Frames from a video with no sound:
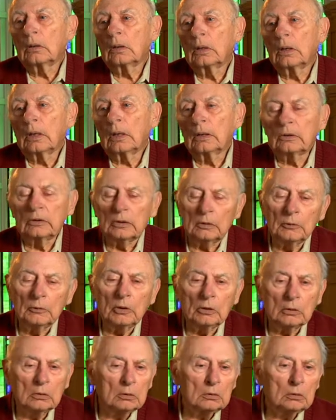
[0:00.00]
I had summer
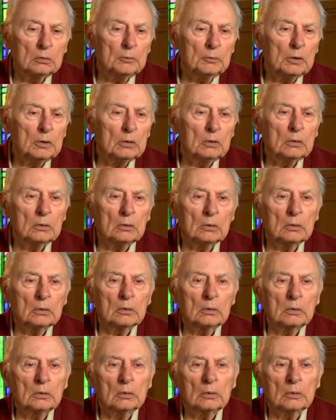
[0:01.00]
home and
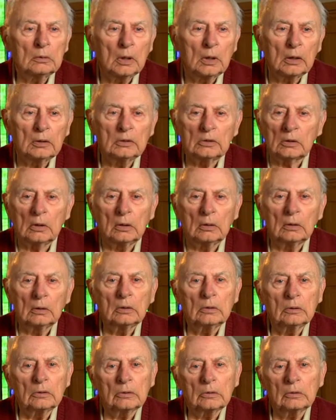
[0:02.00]
nice
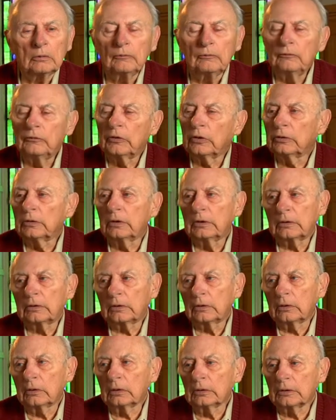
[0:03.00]
cars and various
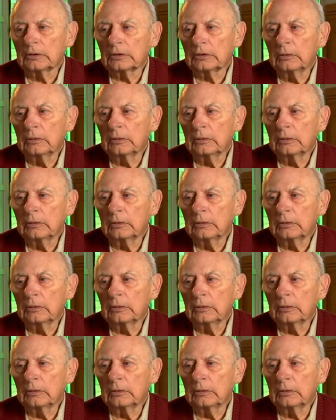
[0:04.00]
things.